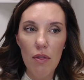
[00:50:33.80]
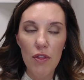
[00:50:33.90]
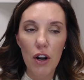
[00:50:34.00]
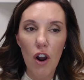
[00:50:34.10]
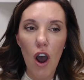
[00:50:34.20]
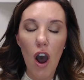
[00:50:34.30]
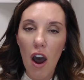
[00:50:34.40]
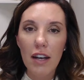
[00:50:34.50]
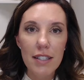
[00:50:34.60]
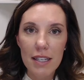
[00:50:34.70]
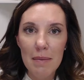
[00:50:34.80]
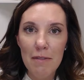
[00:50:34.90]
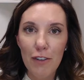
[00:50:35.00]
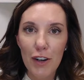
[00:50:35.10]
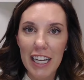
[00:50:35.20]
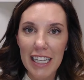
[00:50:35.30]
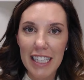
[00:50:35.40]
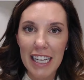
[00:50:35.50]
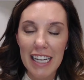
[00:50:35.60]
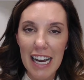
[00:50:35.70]
They're awesome for
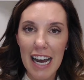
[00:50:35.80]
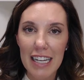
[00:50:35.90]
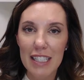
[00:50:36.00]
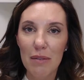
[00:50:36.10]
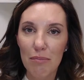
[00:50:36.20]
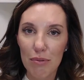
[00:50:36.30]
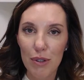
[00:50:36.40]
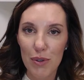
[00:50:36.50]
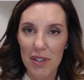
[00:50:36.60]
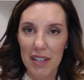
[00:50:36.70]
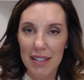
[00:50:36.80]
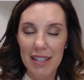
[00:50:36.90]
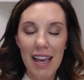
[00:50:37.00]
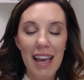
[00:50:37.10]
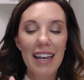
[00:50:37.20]
healing cuts and bruises.